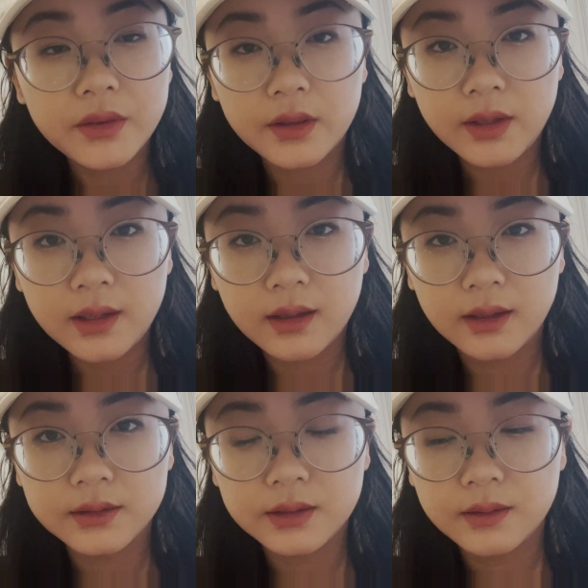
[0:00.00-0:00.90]
the thing
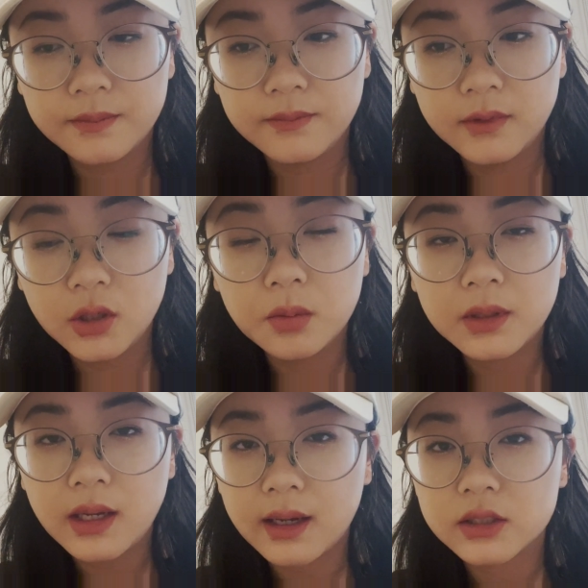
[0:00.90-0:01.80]
is,
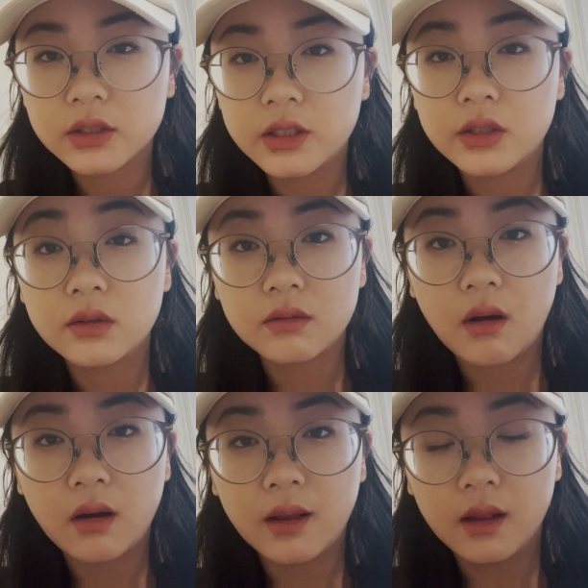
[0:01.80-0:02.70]
nobody actually
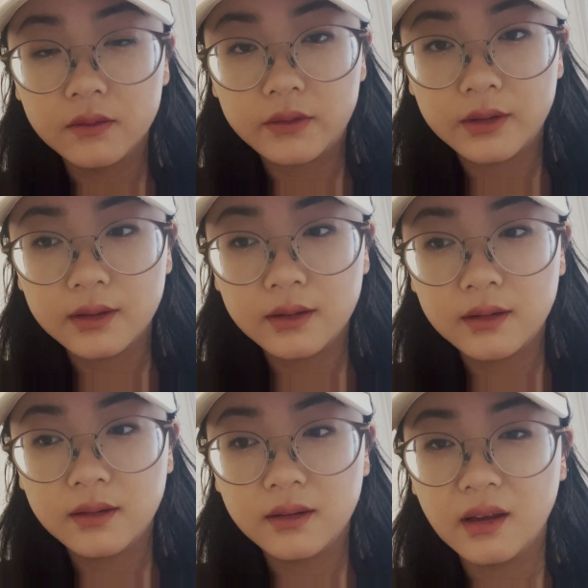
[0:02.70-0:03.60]
saw Alfred
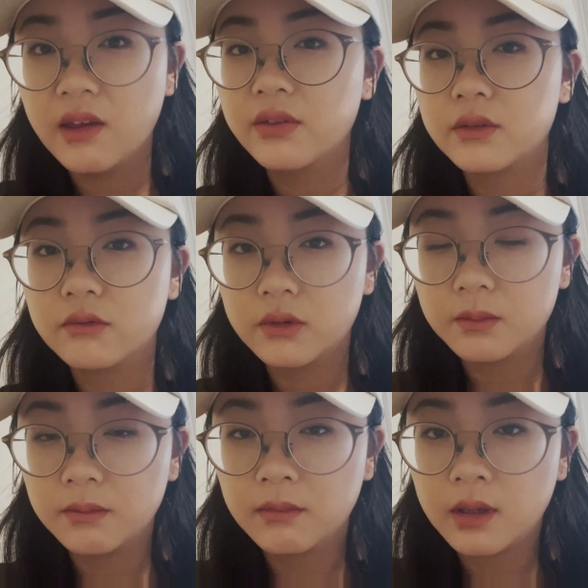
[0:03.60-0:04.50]
in the
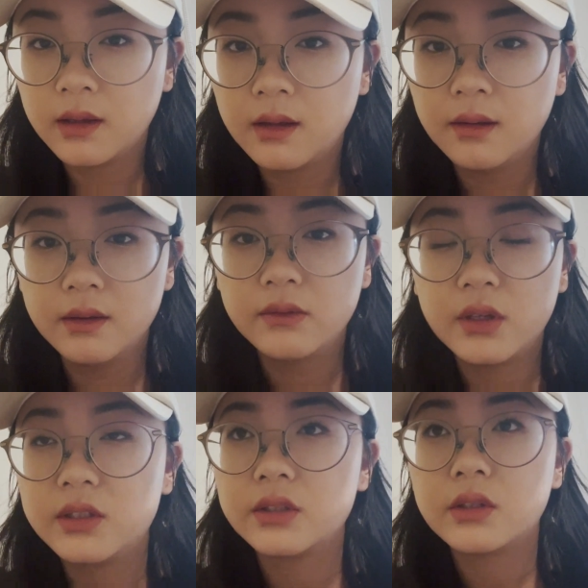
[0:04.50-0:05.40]
room. They
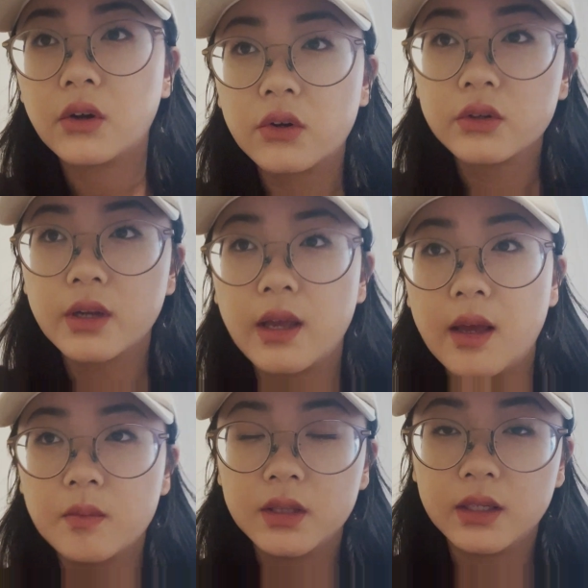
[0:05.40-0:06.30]
just heard
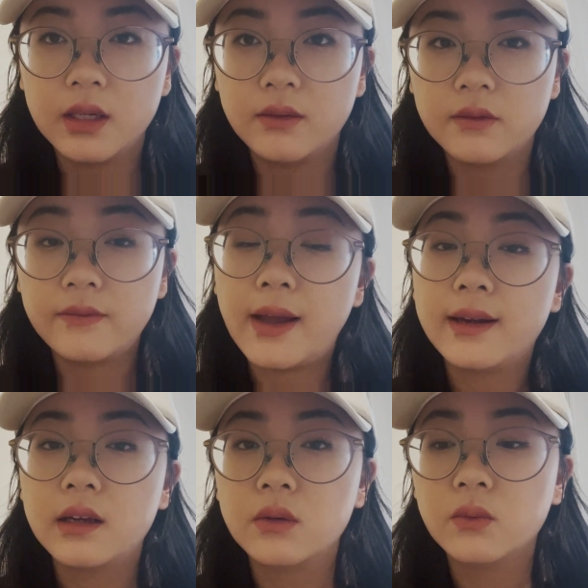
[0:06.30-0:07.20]
Emily
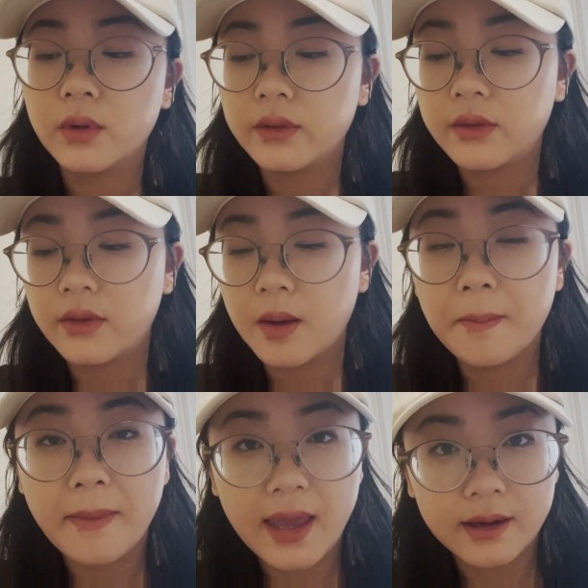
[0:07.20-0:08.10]
fighting with a
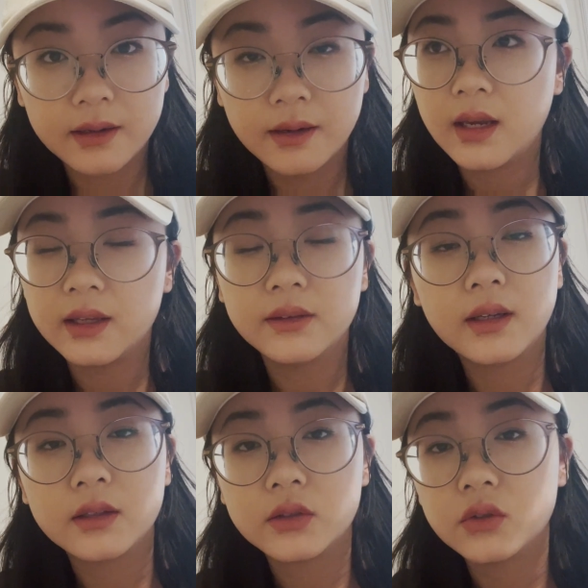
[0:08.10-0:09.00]
man, and they
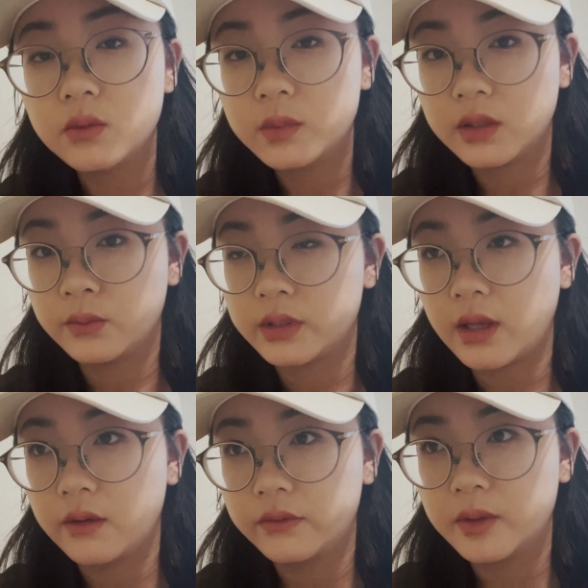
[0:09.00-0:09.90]
assumed it was
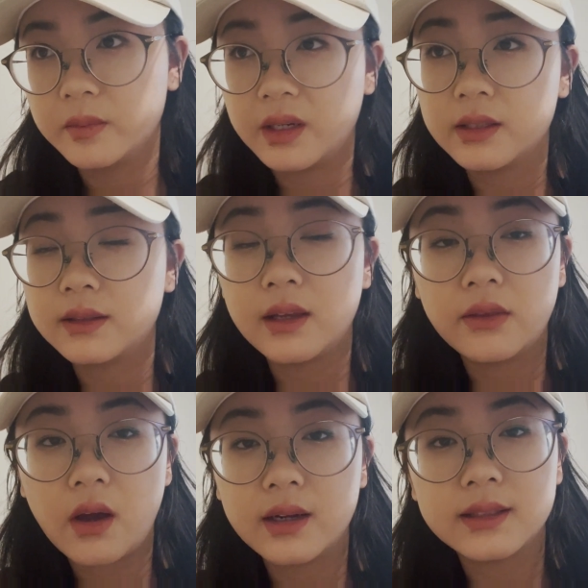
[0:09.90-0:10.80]
Alfred because they
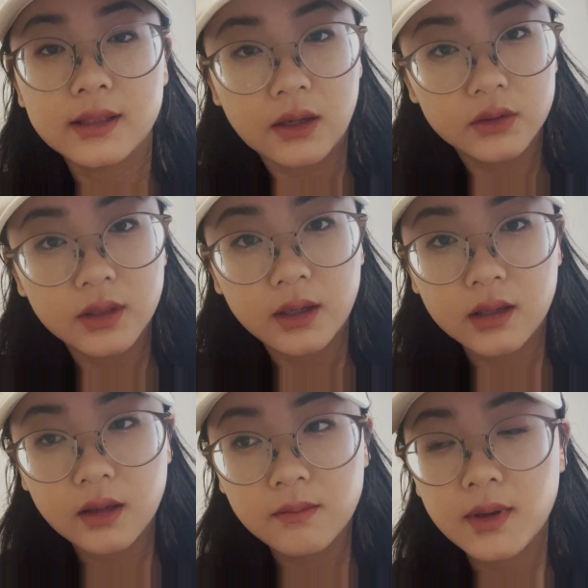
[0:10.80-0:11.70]
thought it sounded like
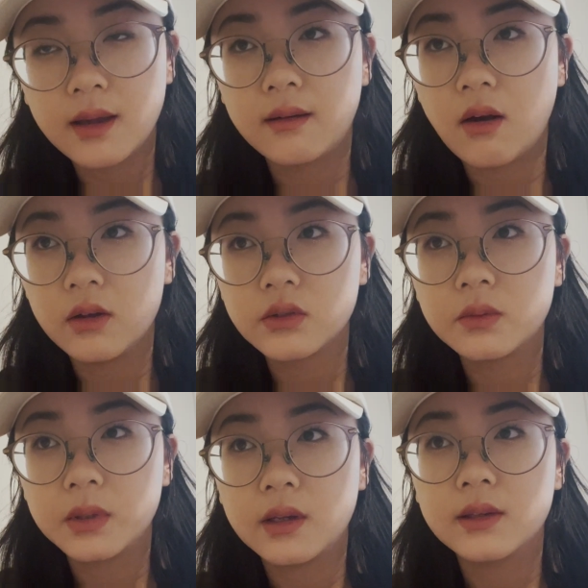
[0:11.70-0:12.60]
him, and also
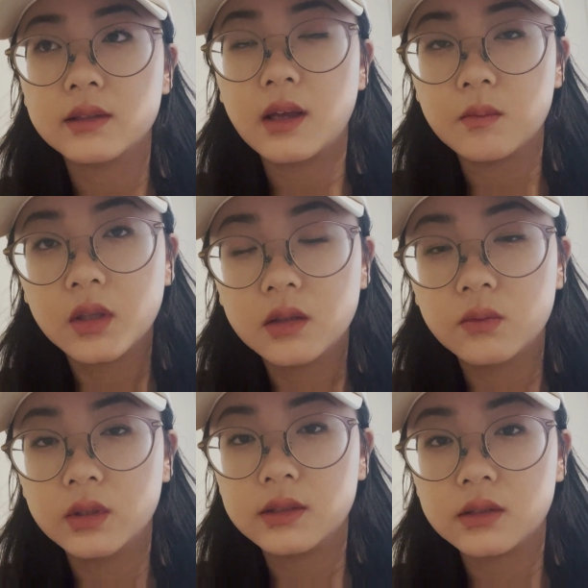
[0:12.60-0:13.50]
because Emily
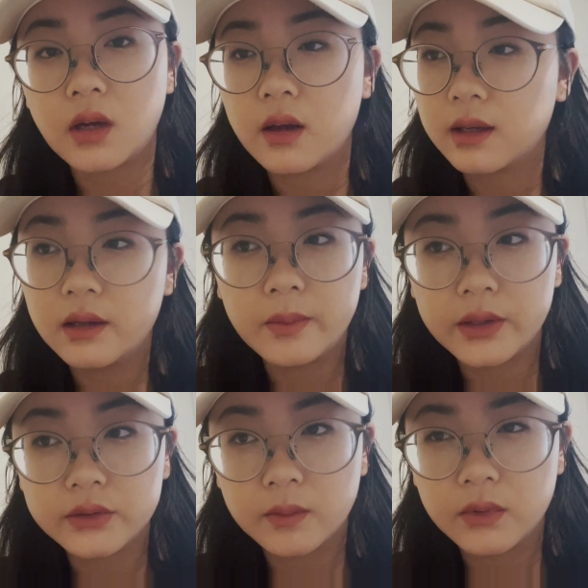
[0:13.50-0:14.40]
was talking about
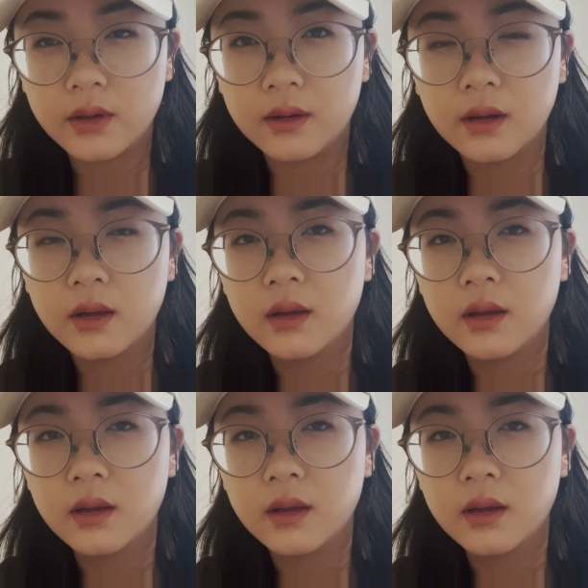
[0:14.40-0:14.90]
something